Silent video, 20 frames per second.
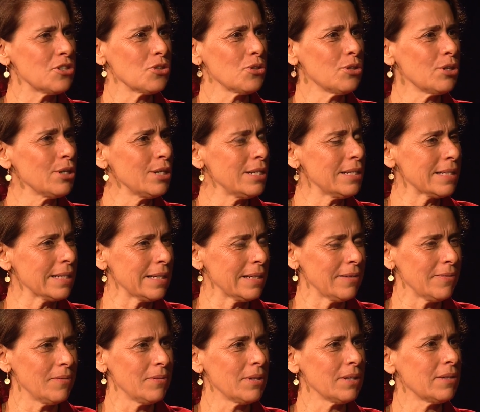toys
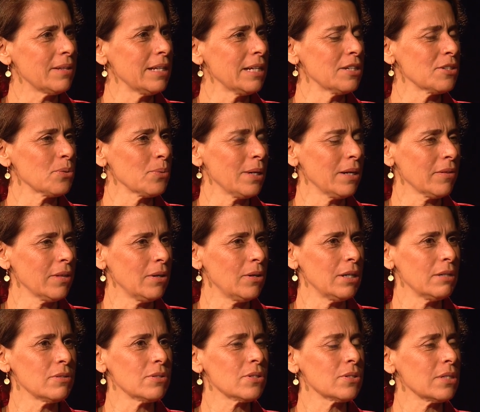and things around the
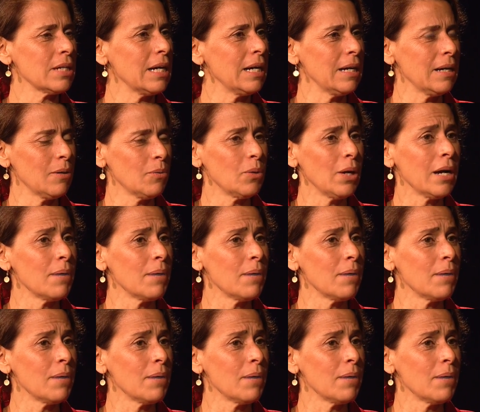house, uh,